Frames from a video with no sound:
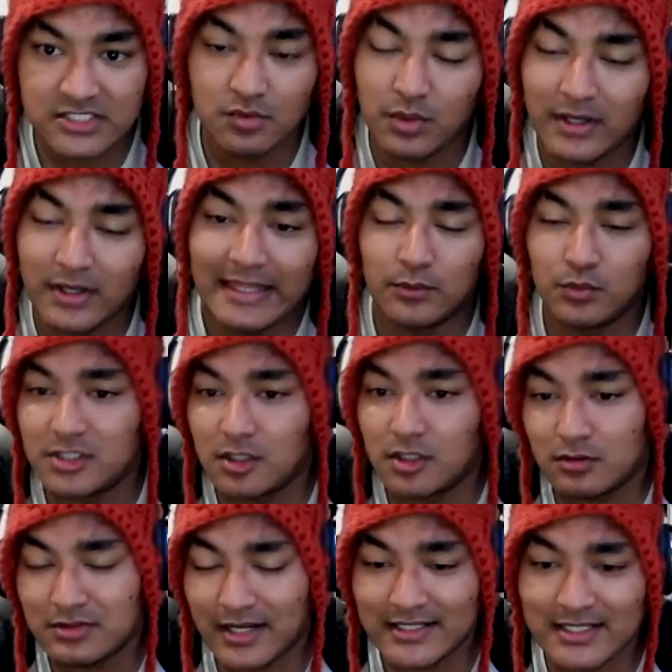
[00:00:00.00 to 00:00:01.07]
See, again, we don't
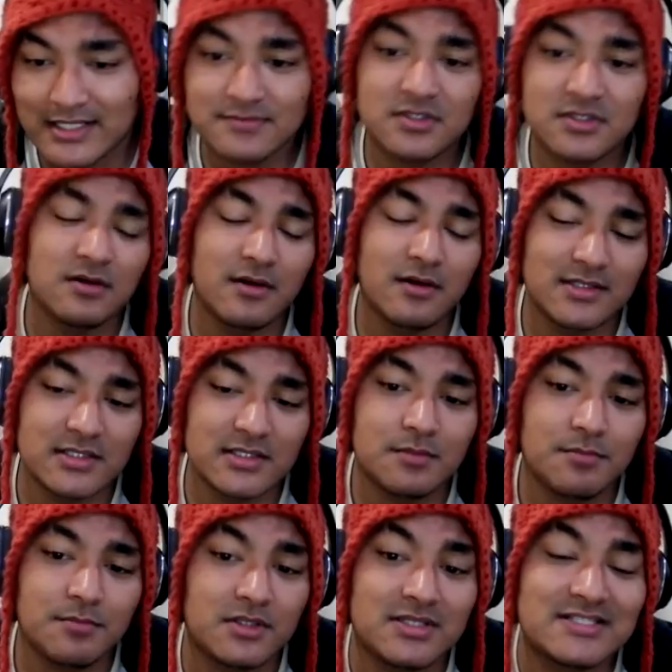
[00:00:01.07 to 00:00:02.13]
know the right
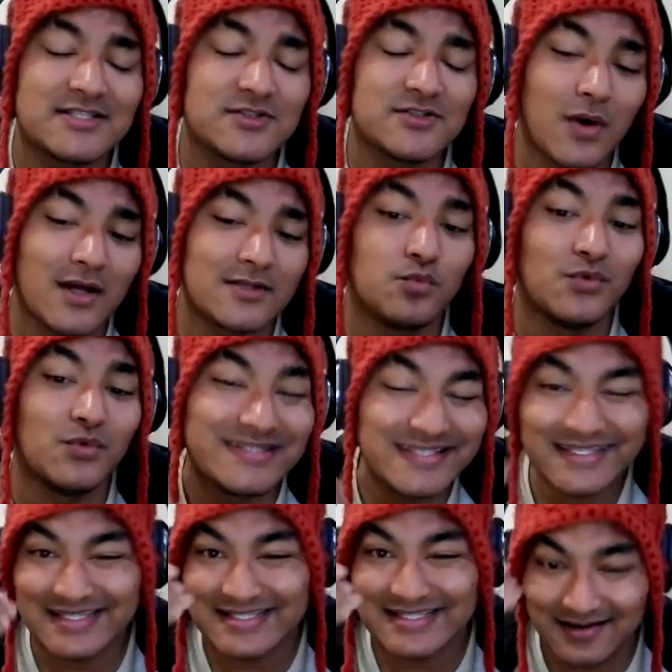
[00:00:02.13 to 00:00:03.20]
answer, but this is what we
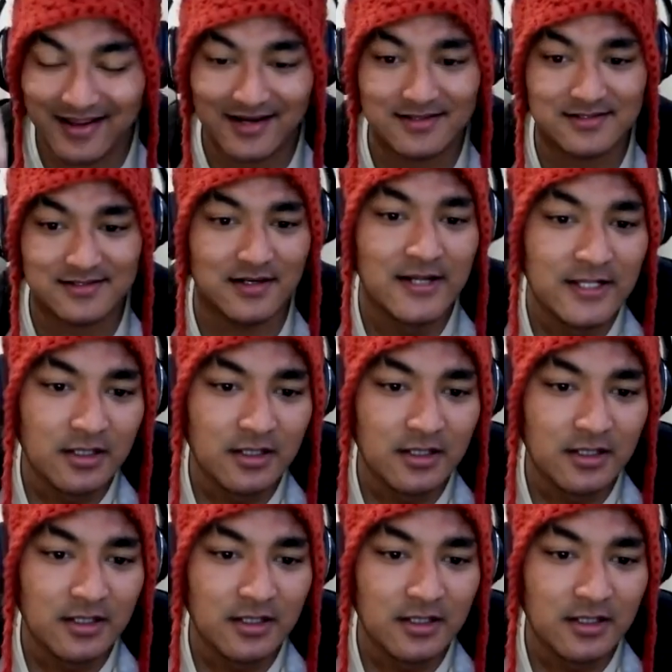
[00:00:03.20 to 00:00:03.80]
think is the right answer.